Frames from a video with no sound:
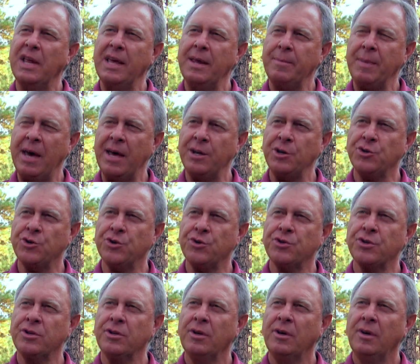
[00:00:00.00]
land
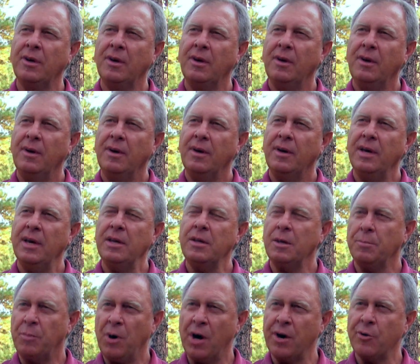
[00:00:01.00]
managers in
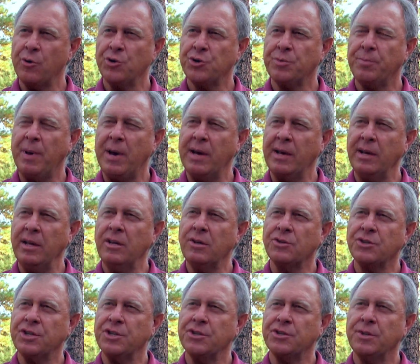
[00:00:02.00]
the Ponderosa pine
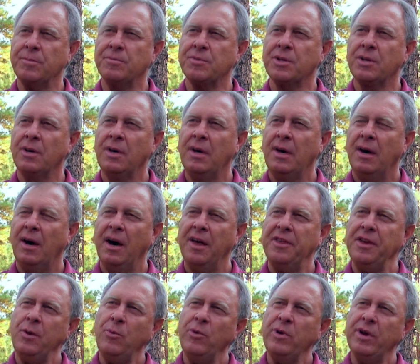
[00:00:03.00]
ecosystems, I
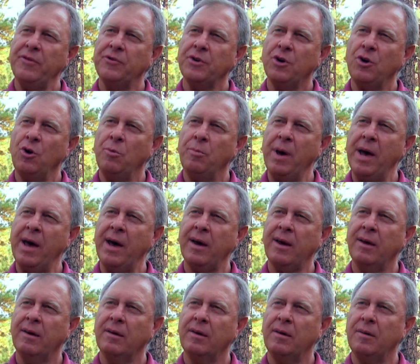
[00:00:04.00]
think we have to go back
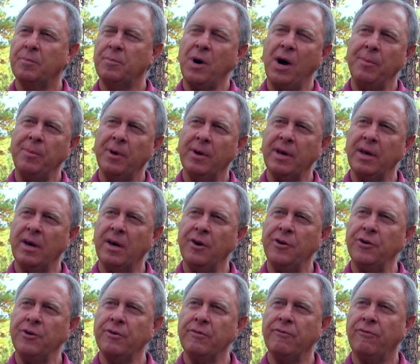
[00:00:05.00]
probably
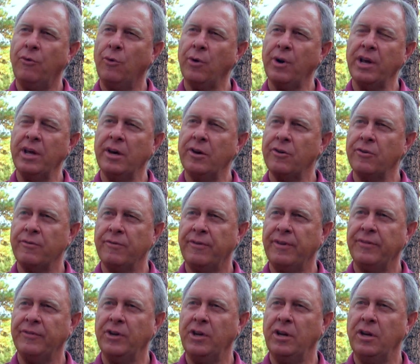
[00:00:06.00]
140,
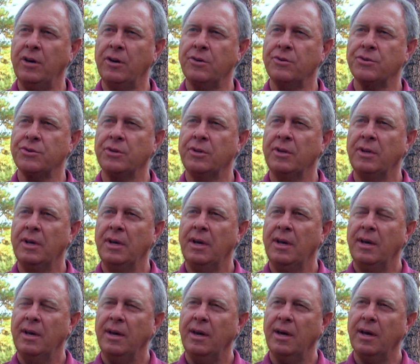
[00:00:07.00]
150 years
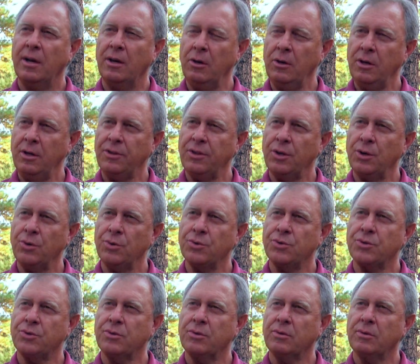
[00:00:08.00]
and look at
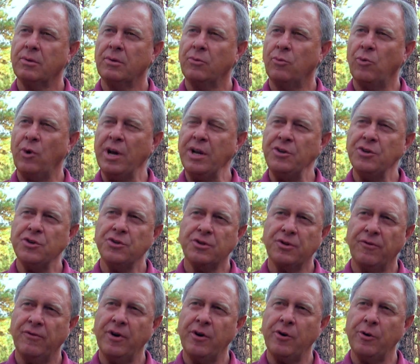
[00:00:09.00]
those ranges
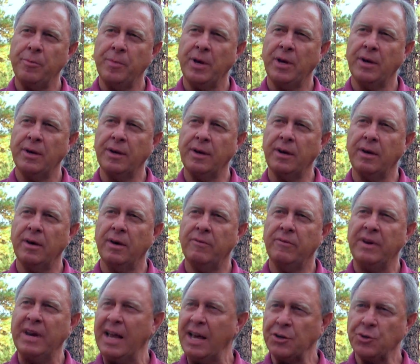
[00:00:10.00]
of variability
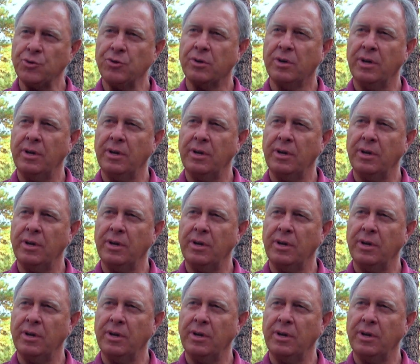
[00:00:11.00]
of natural